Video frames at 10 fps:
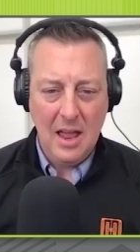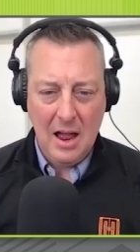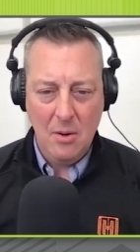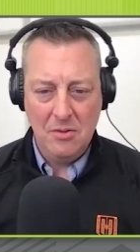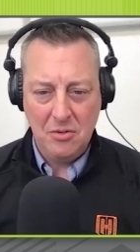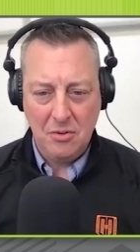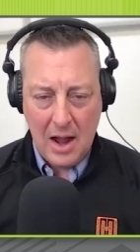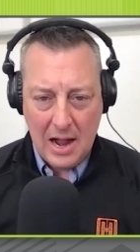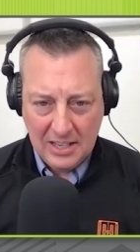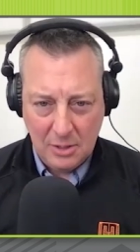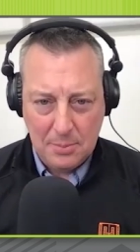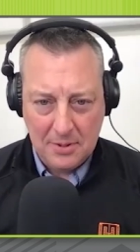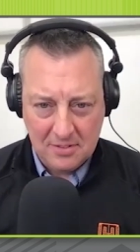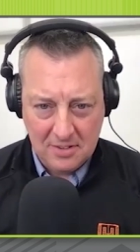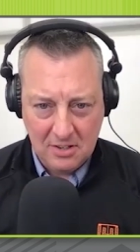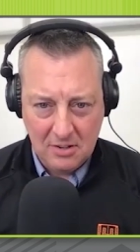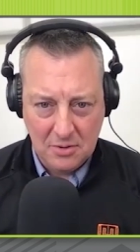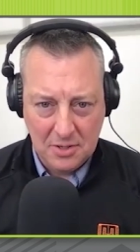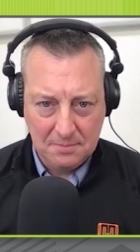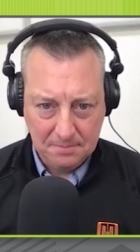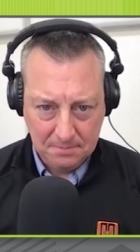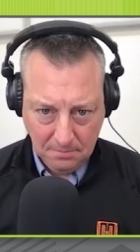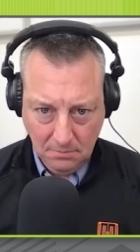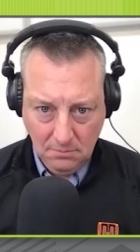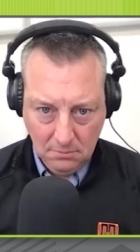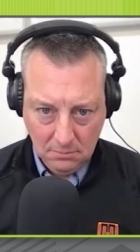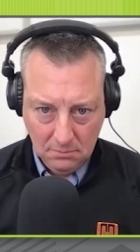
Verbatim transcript: how is your occupancy doing? So